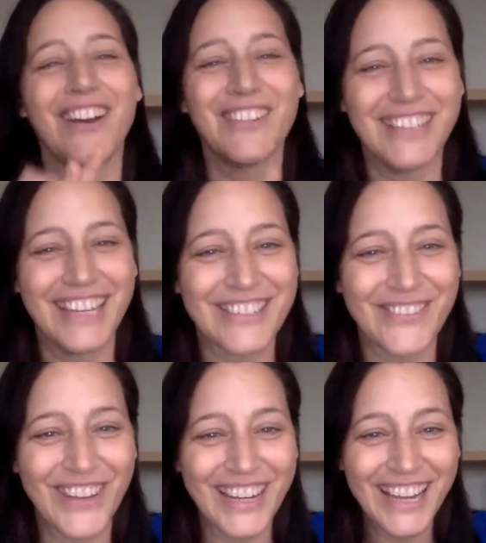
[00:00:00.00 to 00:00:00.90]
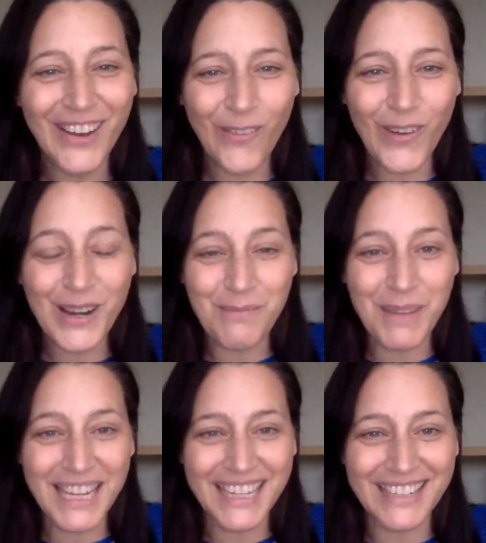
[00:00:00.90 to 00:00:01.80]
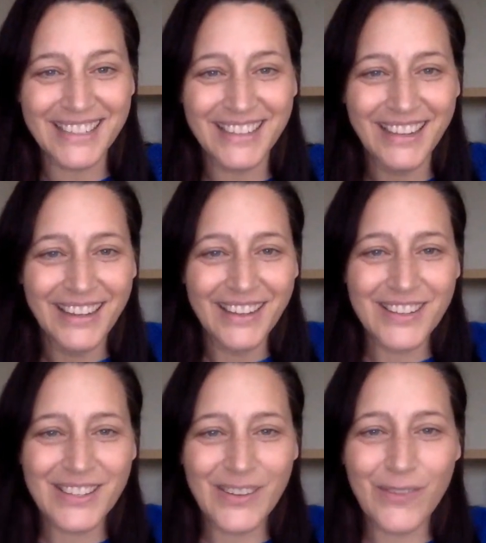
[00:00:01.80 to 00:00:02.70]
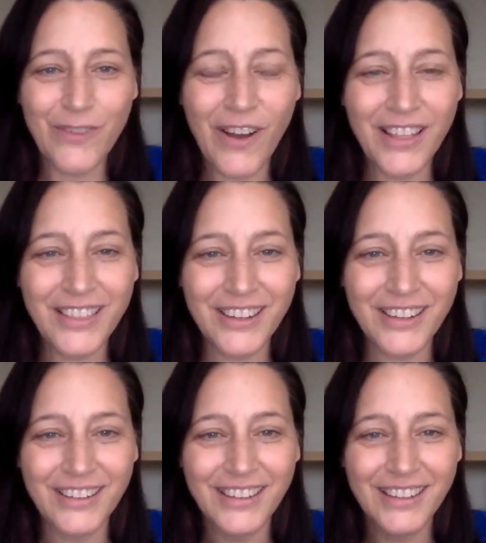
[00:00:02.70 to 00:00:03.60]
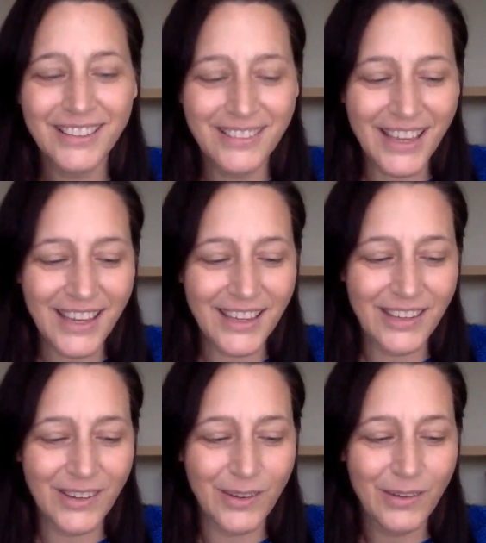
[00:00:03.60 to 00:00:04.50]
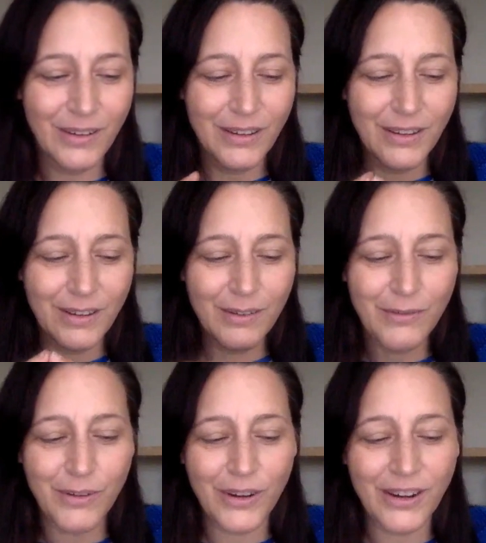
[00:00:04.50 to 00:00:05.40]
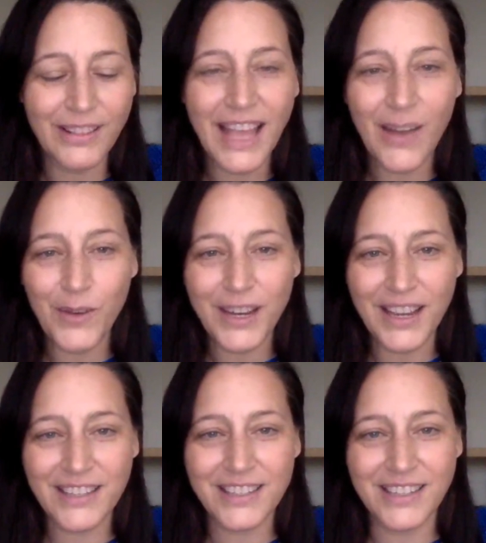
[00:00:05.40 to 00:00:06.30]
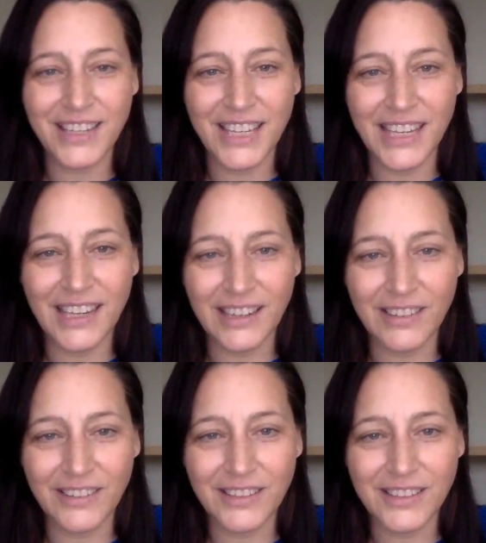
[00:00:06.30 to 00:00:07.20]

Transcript: connotation what what it means so father thank you for allowing us to yield,